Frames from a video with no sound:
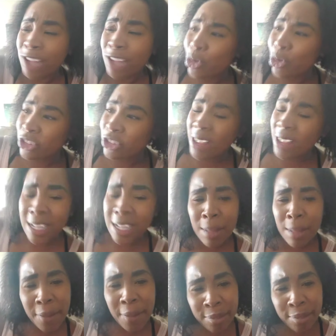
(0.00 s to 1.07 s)
And you're
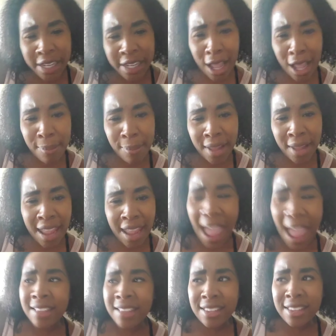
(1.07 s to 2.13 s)
setting the public up
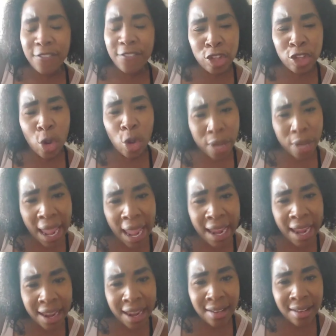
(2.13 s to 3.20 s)
as if it's
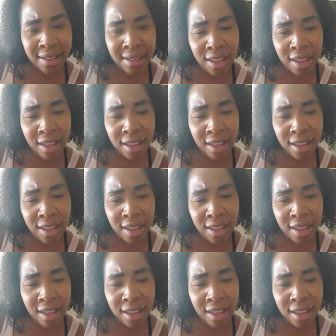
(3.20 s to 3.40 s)
okay